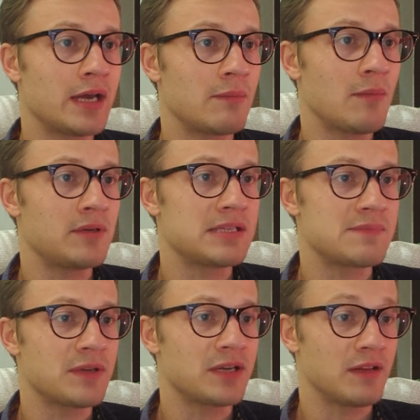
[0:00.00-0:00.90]
I remember this
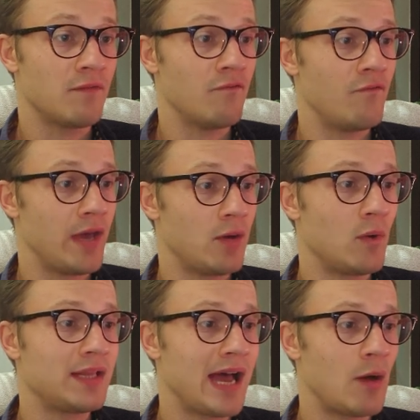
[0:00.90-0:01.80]
period very
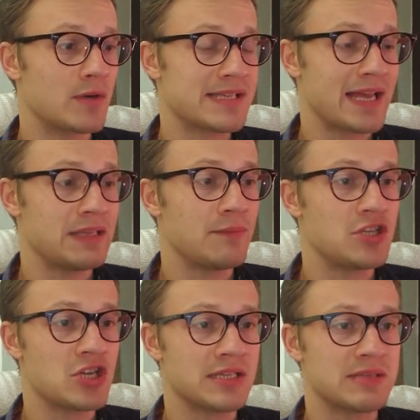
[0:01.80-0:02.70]
well. I was at the
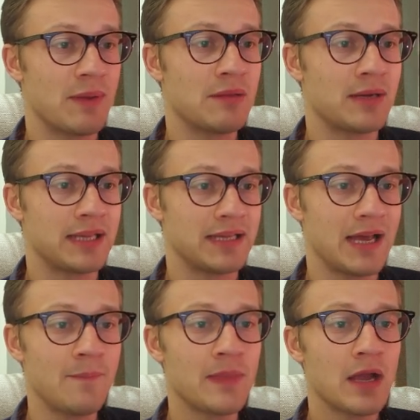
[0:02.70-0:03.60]
beach in Spain by that
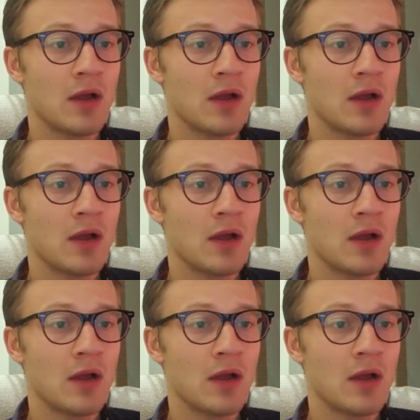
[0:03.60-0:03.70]
time.